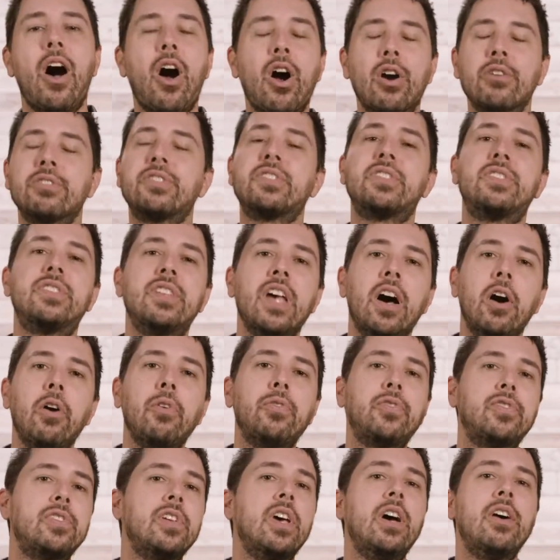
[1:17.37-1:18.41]

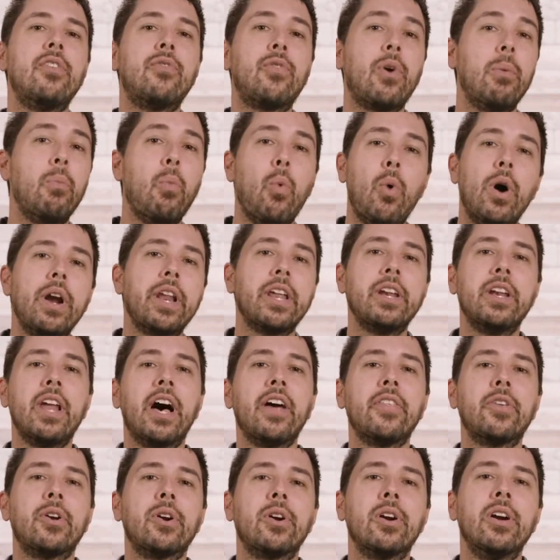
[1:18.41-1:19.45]
ourselves from one
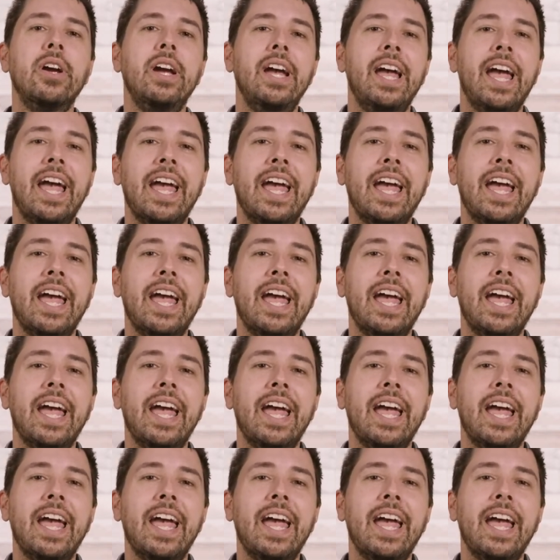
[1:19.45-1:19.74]
another